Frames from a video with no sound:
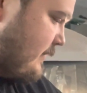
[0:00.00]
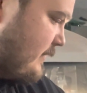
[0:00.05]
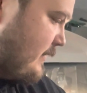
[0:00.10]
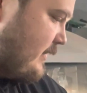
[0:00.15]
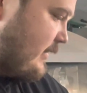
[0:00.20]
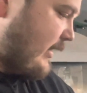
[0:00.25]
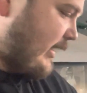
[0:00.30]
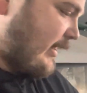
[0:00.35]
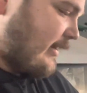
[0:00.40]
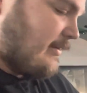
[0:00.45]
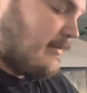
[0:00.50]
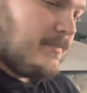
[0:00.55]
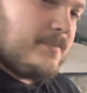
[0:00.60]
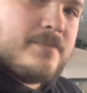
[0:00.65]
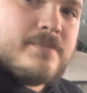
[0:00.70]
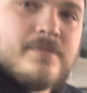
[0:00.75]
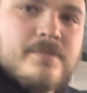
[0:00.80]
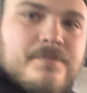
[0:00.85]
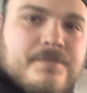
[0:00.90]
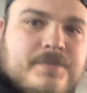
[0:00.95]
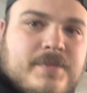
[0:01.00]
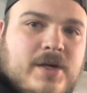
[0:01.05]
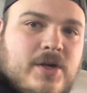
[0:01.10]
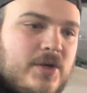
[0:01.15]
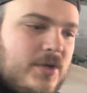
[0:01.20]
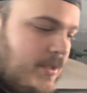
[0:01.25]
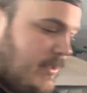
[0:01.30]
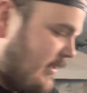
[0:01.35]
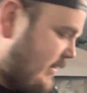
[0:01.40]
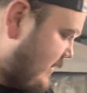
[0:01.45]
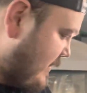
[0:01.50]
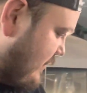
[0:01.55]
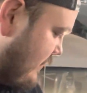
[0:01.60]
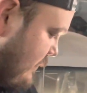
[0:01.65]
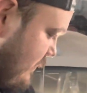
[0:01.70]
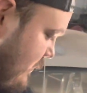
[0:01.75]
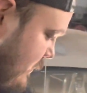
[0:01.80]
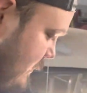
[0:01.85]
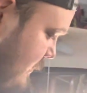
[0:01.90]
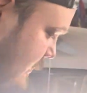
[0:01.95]
like harness
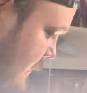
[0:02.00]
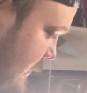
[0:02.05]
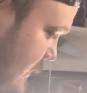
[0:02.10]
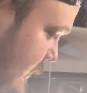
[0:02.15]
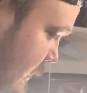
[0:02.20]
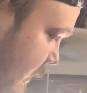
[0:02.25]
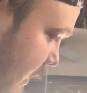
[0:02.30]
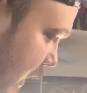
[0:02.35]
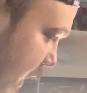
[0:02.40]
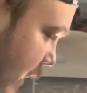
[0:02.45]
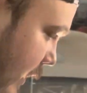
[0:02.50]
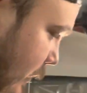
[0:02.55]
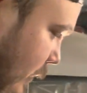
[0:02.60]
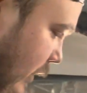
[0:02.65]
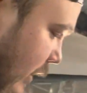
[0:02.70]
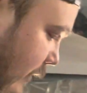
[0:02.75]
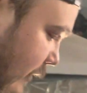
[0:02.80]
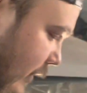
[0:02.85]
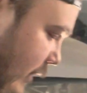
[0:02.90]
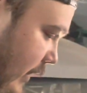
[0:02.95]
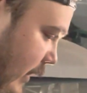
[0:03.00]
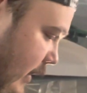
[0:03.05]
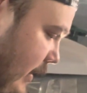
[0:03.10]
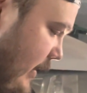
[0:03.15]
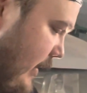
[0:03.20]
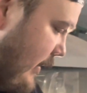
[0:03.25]
thing, whatever.